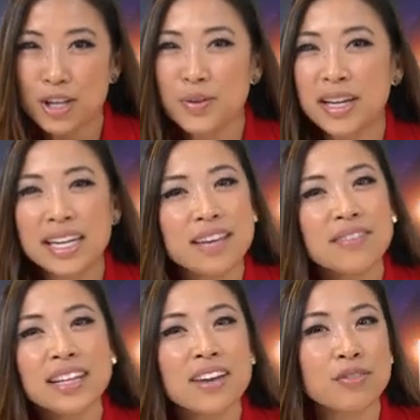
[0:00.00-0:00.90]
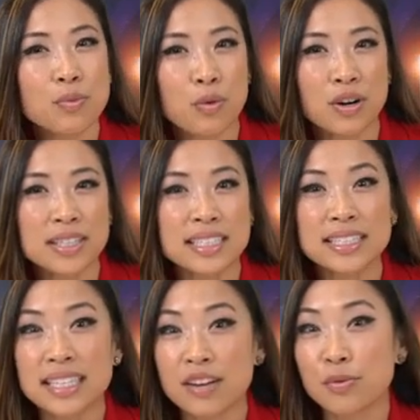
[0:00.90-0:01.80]
You could even get rewards
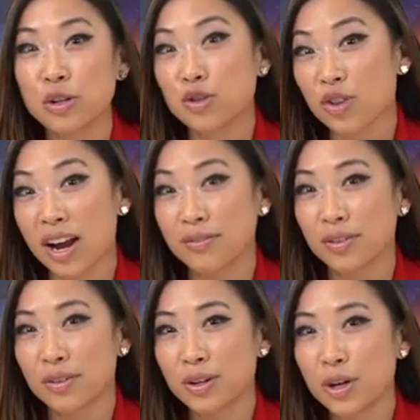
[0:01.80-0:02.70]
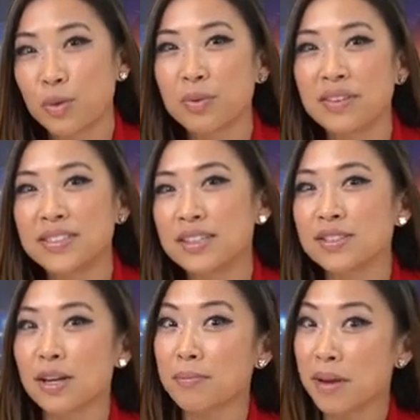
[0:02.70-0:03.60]
and save when you travel. We have
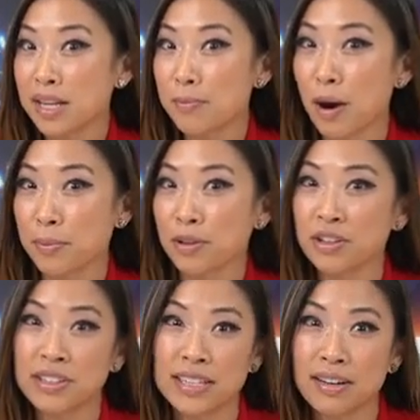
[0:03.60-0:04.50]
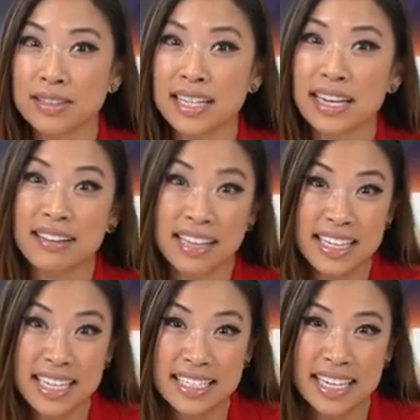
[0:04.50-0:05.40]
deals on many popular hotels like La
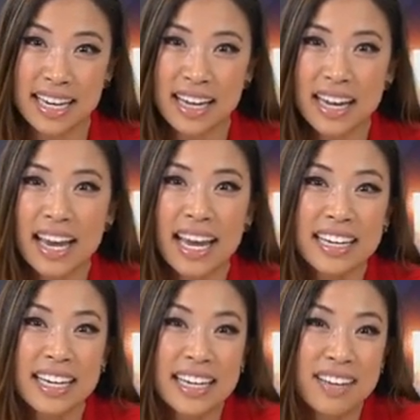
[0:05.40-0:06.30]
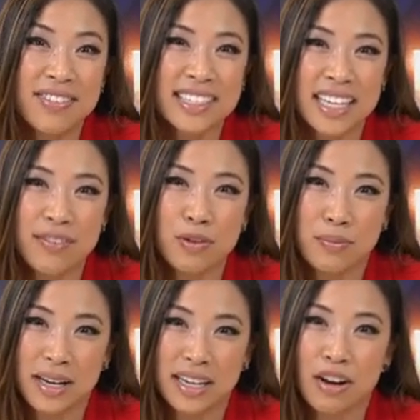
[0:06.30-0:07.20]
Quinta and can even save you
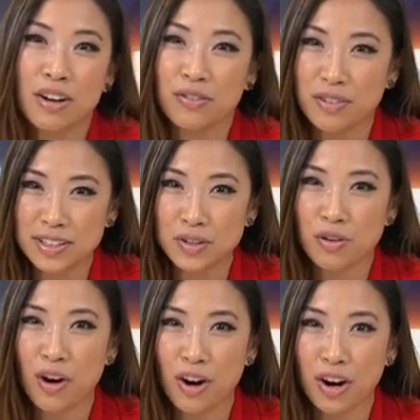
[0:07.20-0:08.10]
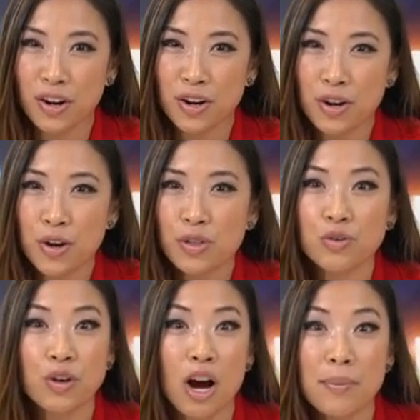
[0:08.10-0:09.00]
money on a rental car
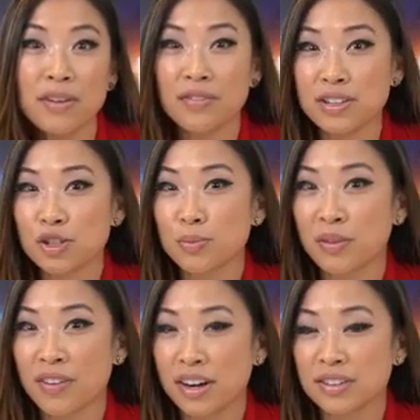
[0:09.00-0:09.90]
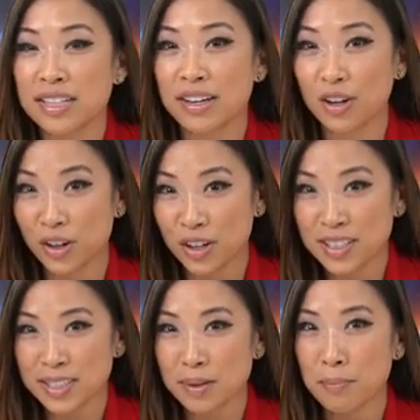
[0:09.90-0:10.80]
through common rental providers like
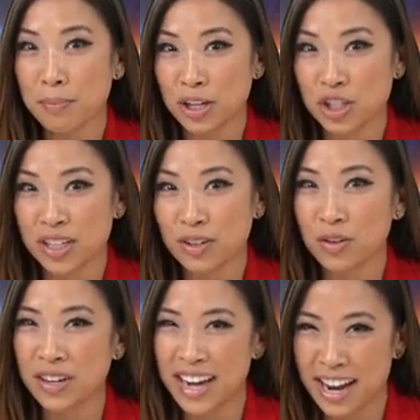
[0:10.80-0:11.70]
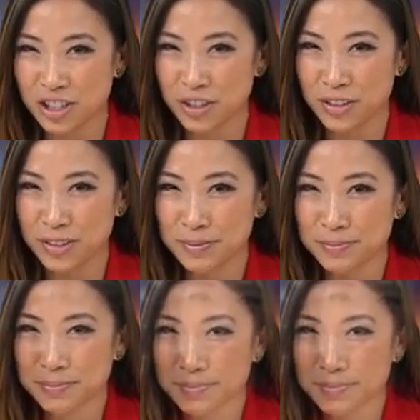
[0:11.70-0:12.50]
Hertz, Budget, or National.